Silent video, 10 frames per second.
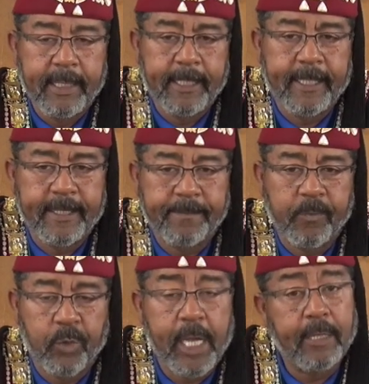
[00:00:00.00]

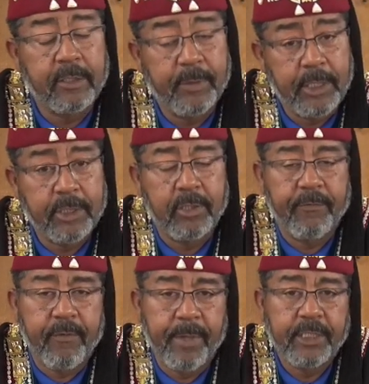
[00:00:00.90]
We'll have some additional
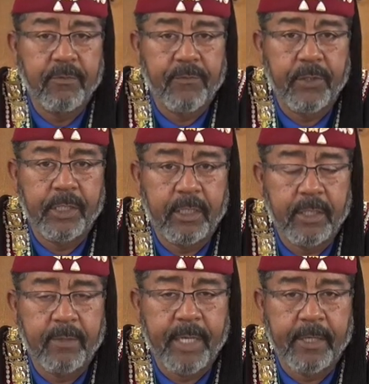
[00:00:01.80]
information for you that'll
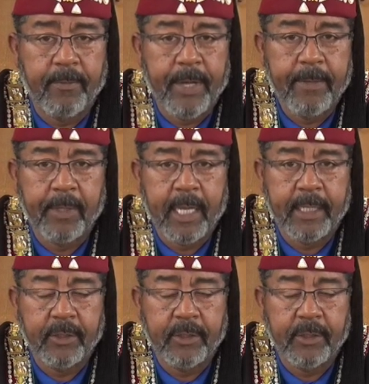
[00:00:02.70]
come down the pipeline.